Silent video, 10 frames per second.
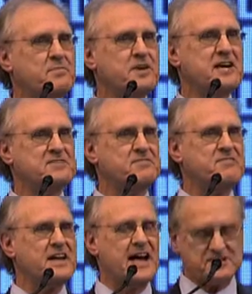because of
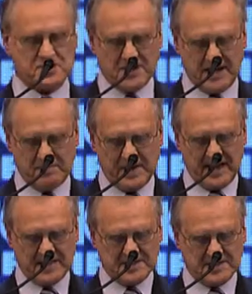financial
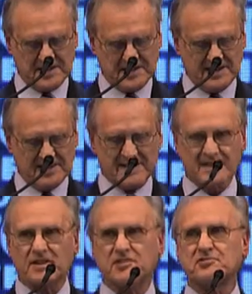cutbacks.
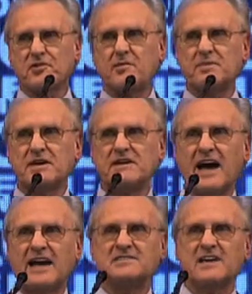The throbbing
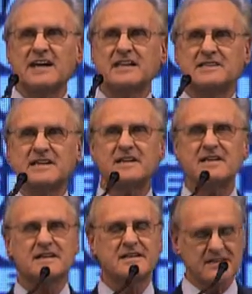anxiety
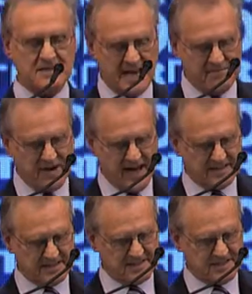never
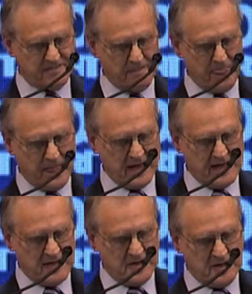ends.
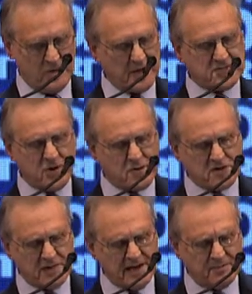What's so
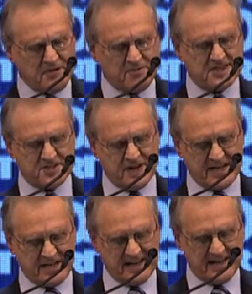incredibly
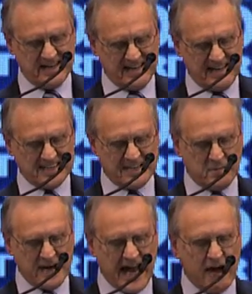frustrating is that
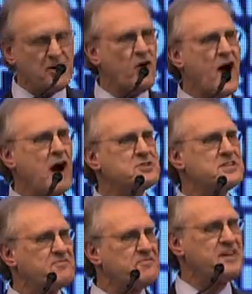we now know how to
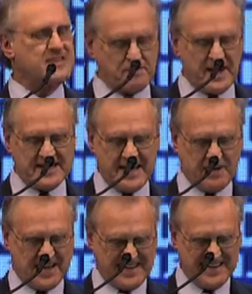defeat the
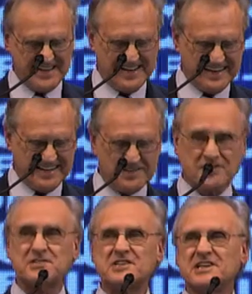pandemic.
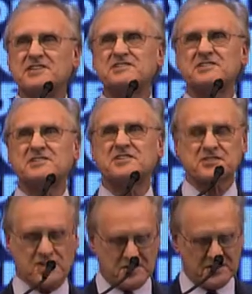30 years into the
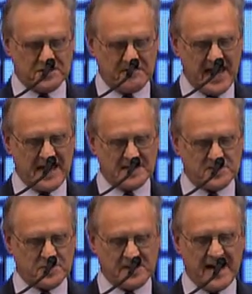scourge of
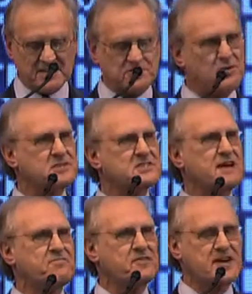AIDS, with untold
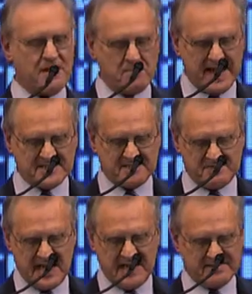suffering and massive
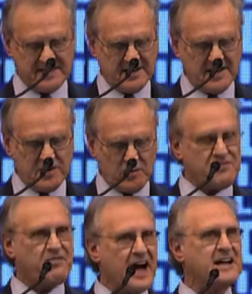death, we
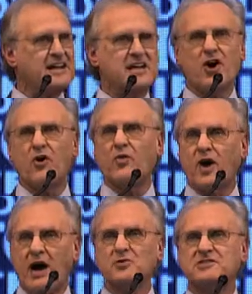finally know
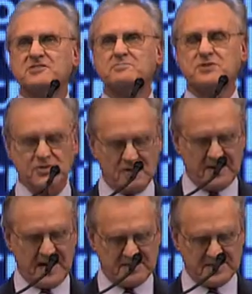how to subdue the
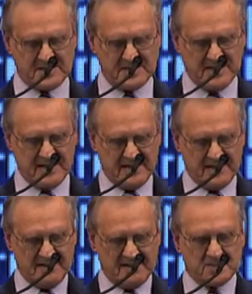virus.
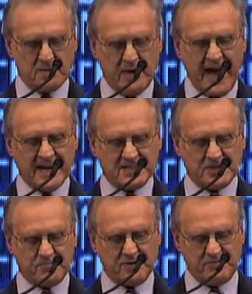There's a package
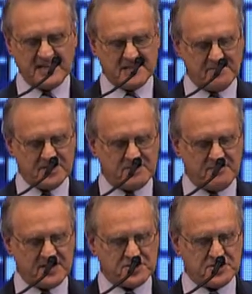of preventive
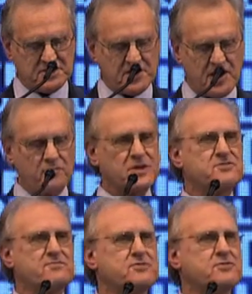interventions on
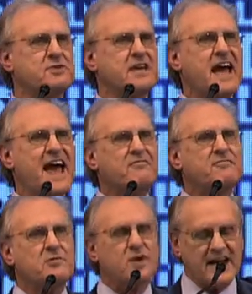which virtually
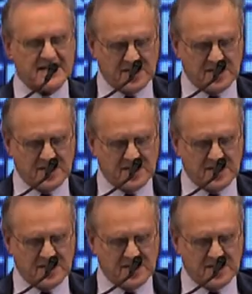everyone has